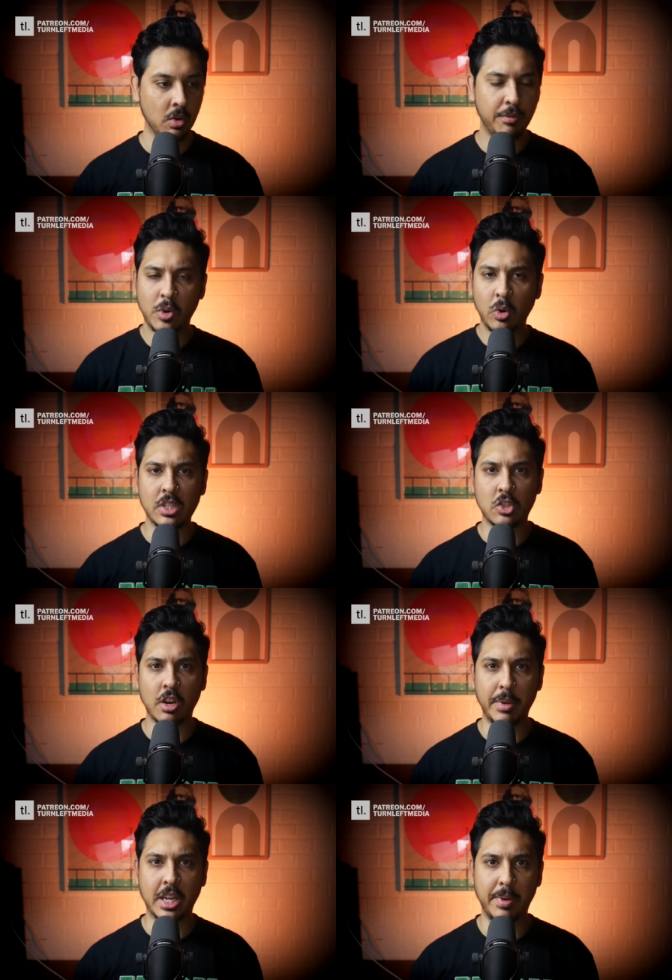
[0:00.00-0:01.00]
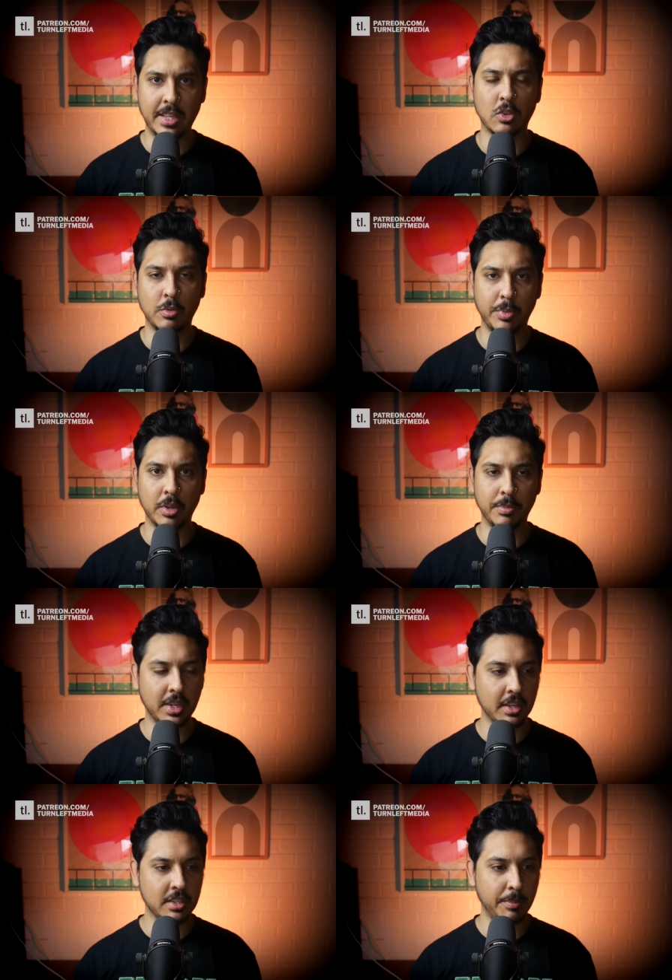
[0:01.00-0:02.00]
Well, of course, he's trying to make a political point
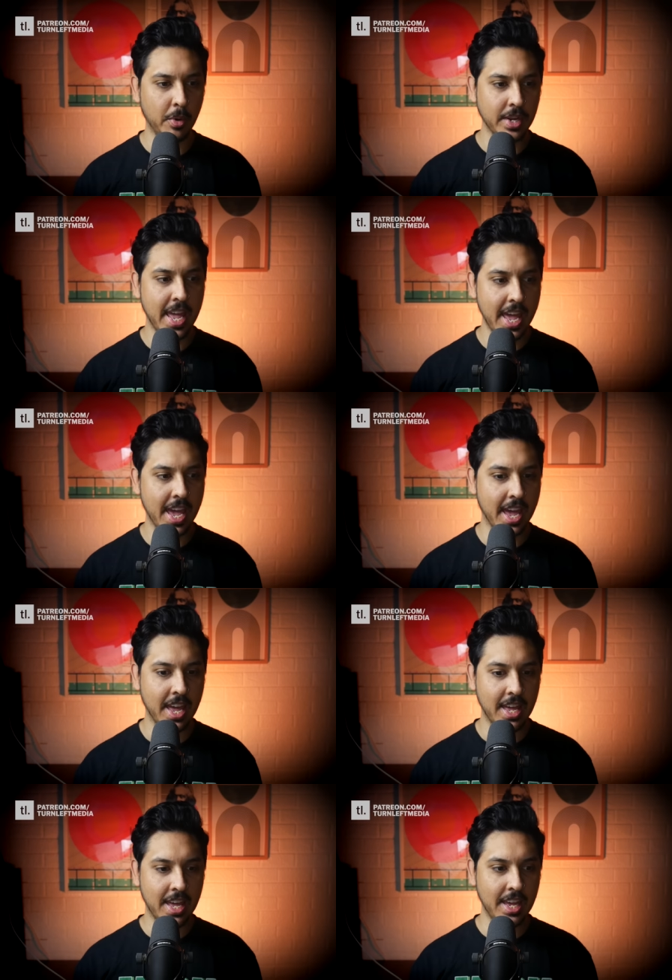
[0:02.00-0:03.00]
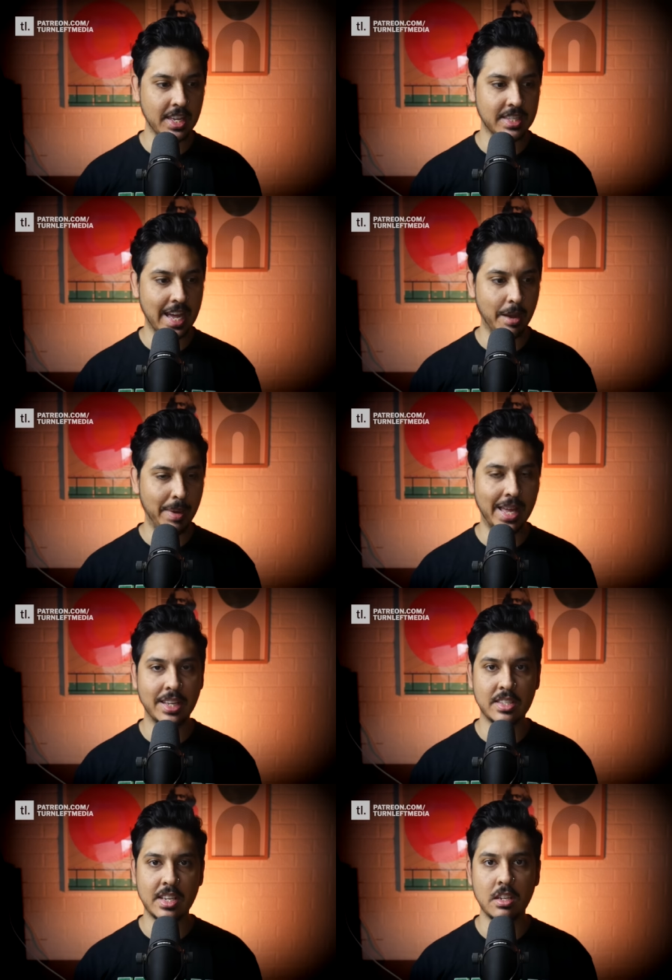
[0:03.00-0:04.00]
because the point here is that
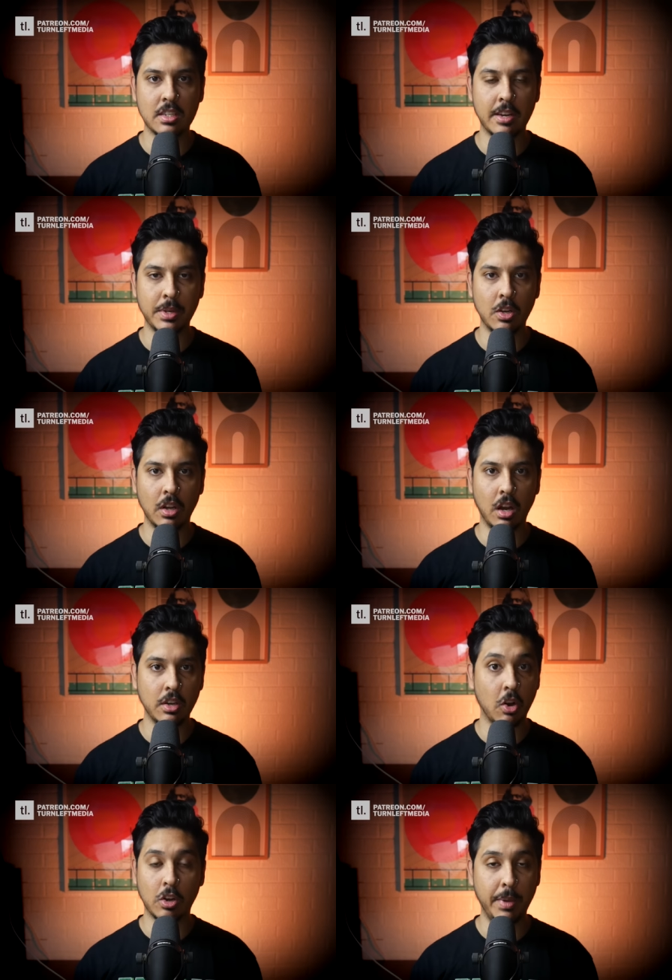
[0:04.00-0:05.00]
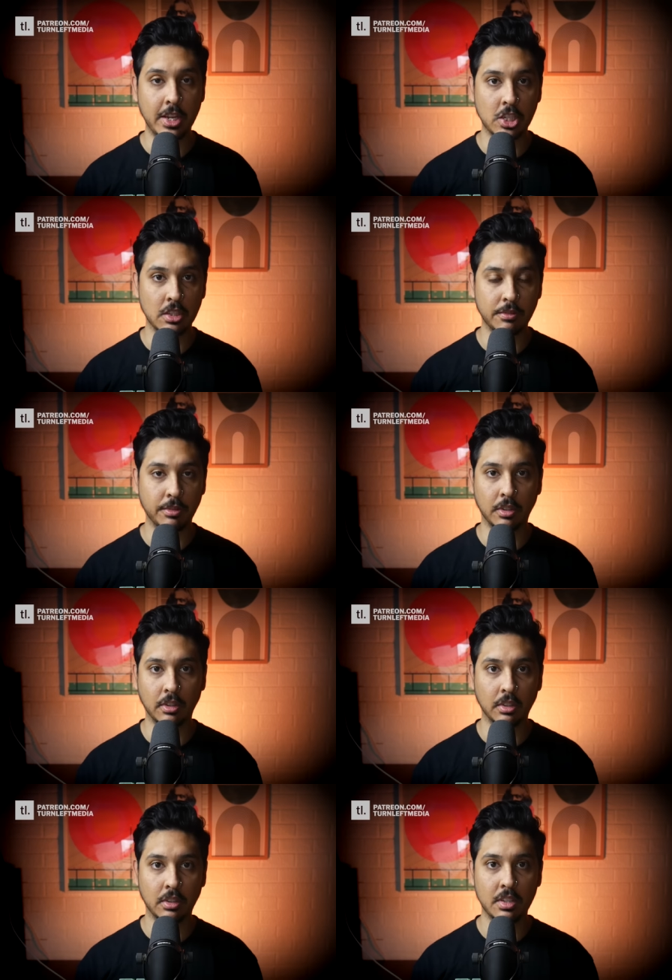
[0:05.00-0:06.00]
Palestinians have been under occupation
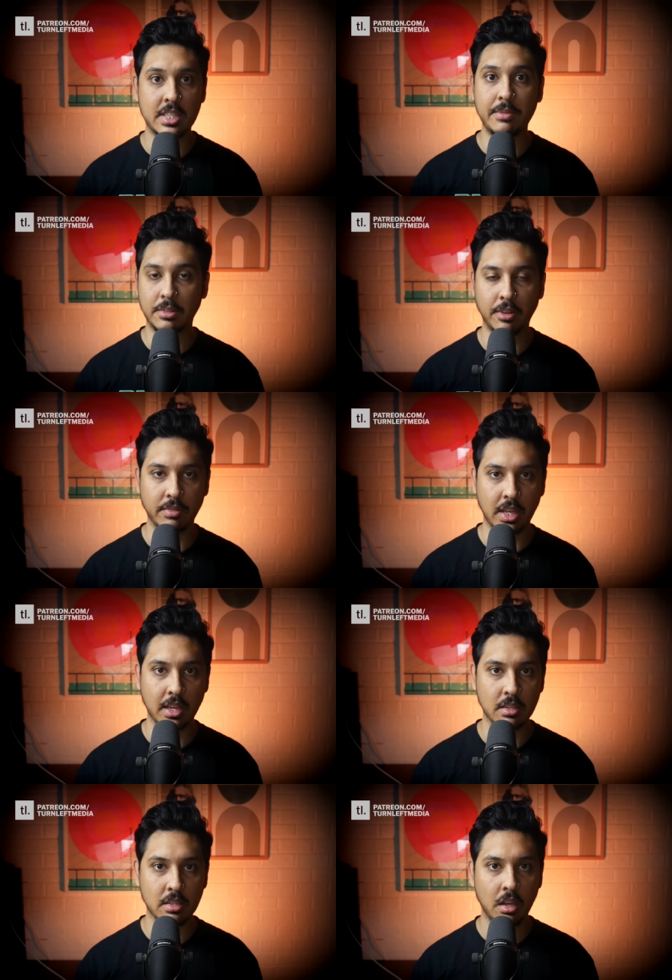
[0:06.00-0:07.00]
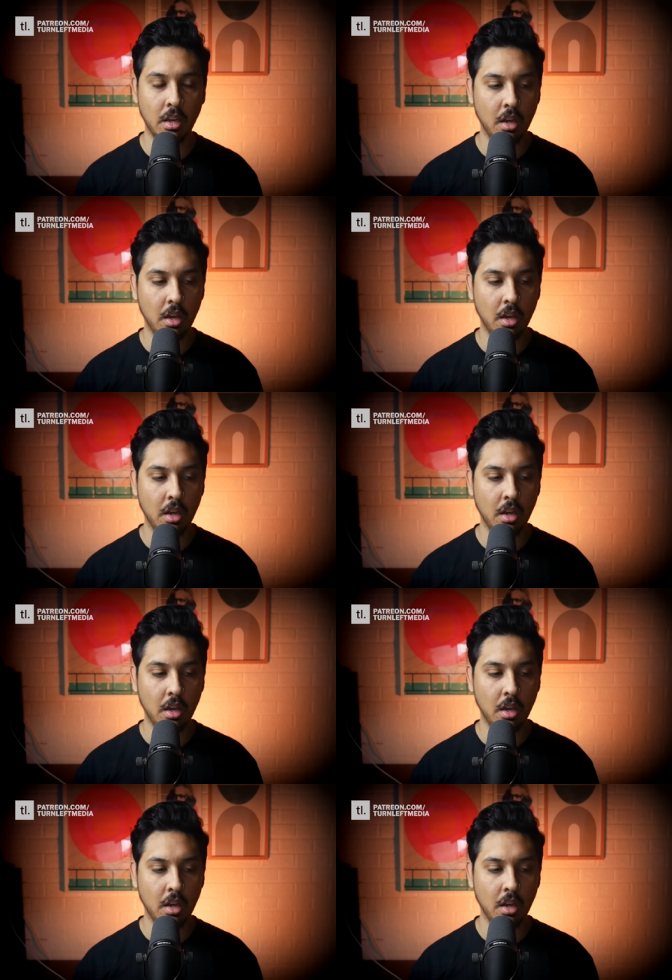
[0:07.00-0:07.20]
for 75 years.